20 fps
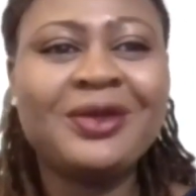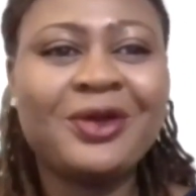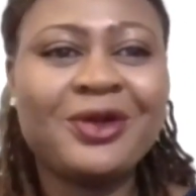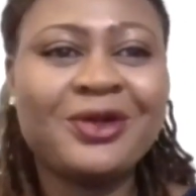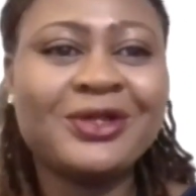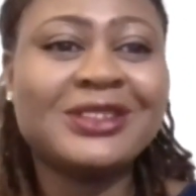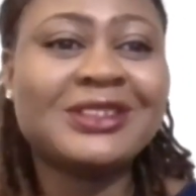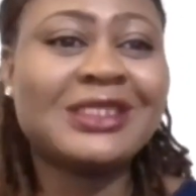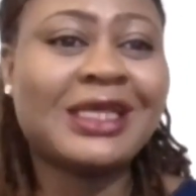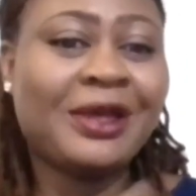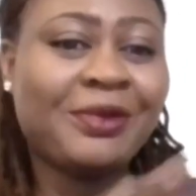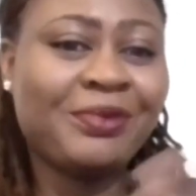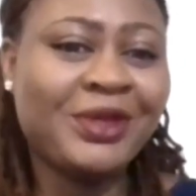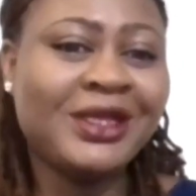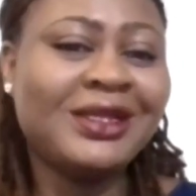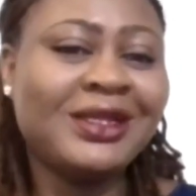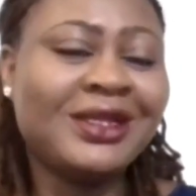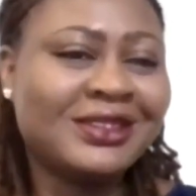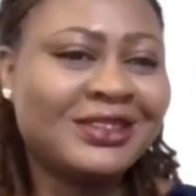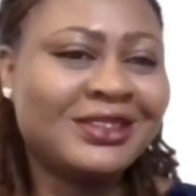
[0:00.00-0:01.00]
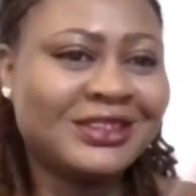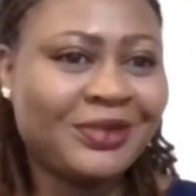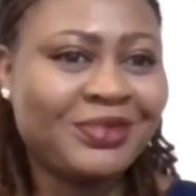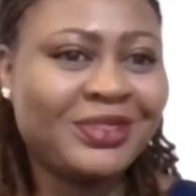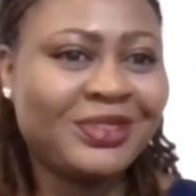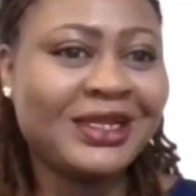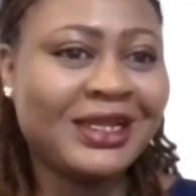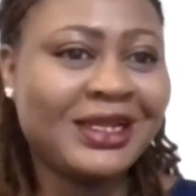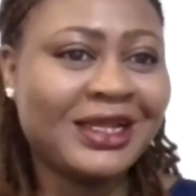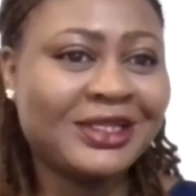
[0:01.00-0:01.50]
Because I mean, it's
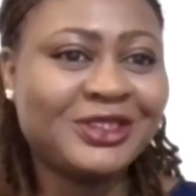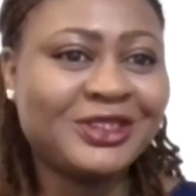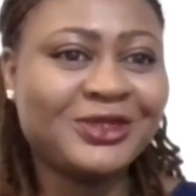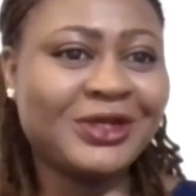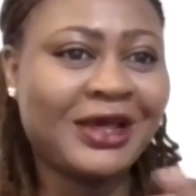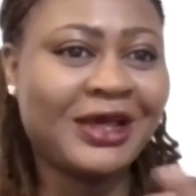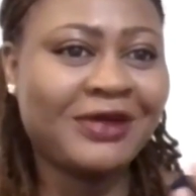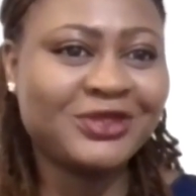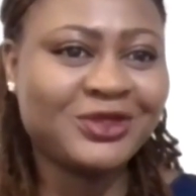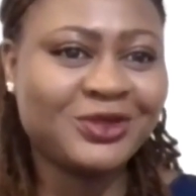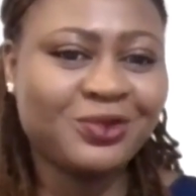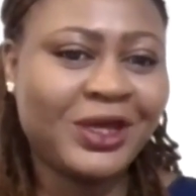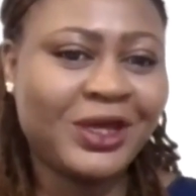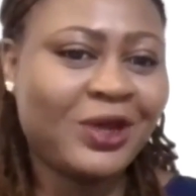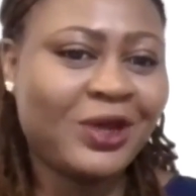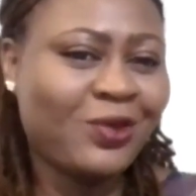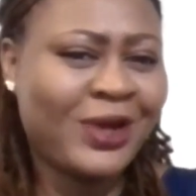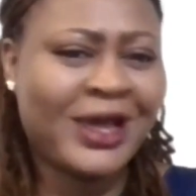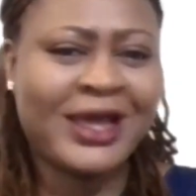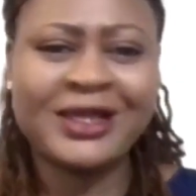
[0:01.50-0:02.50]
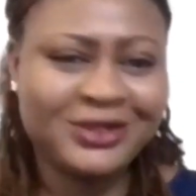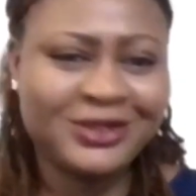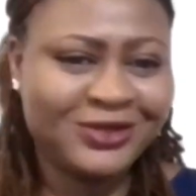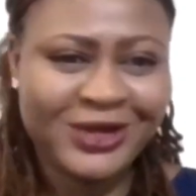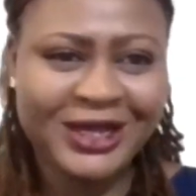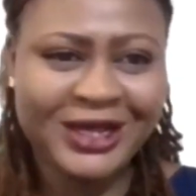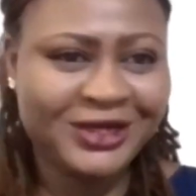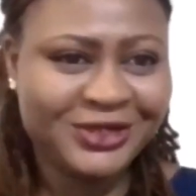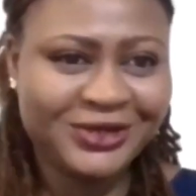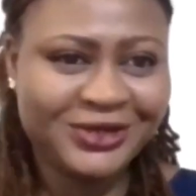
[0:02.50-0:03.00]
something that you have to wear.
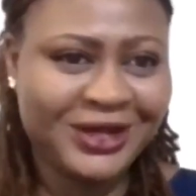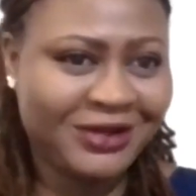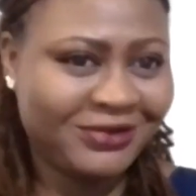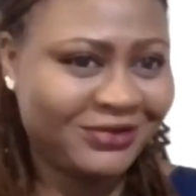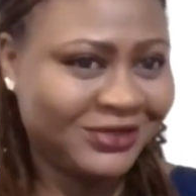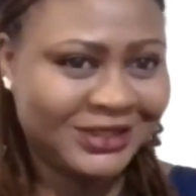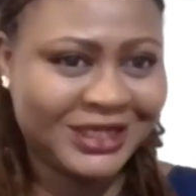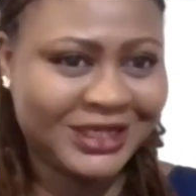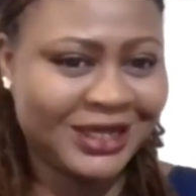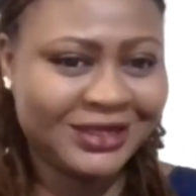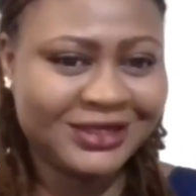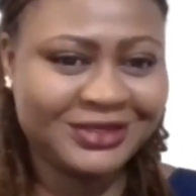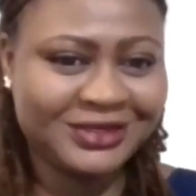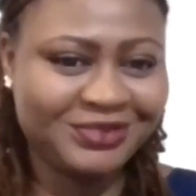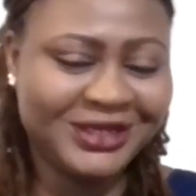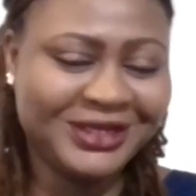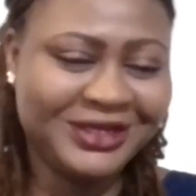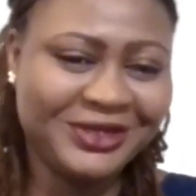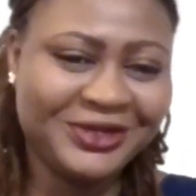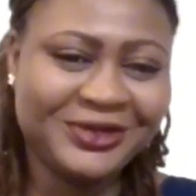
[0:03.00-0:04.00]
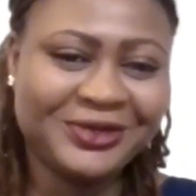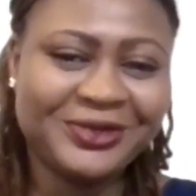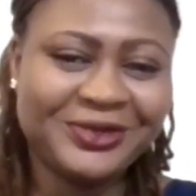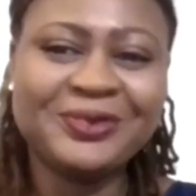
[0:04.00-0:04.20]
Why do you have to tax me?